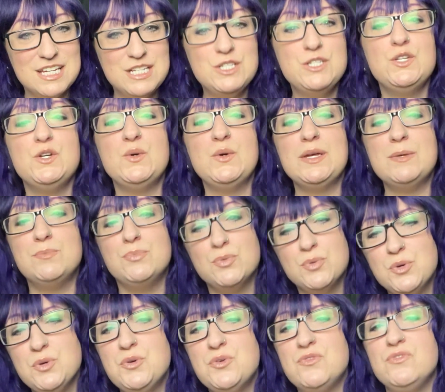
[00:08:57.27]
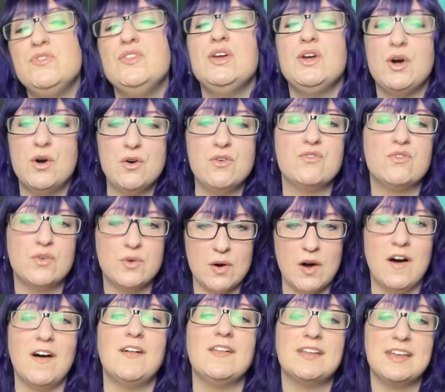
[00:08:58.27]
to improve the
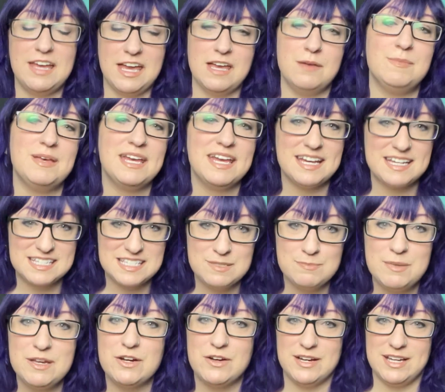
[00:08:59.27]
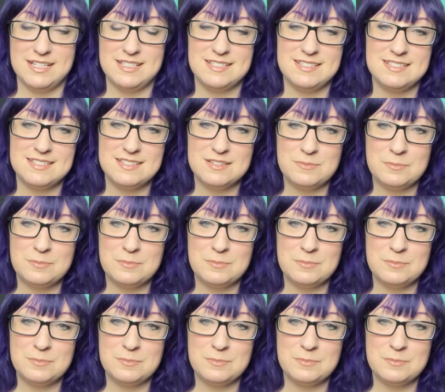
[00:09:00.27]
overall gaming experience.